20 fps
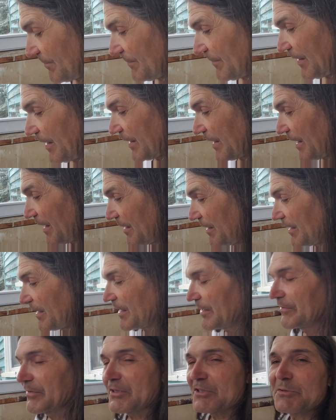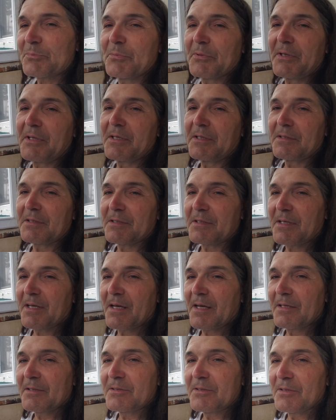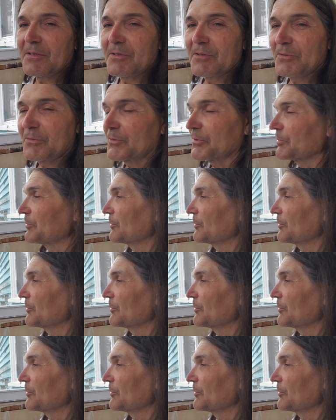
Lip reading: I got a lot of explaining to God to do with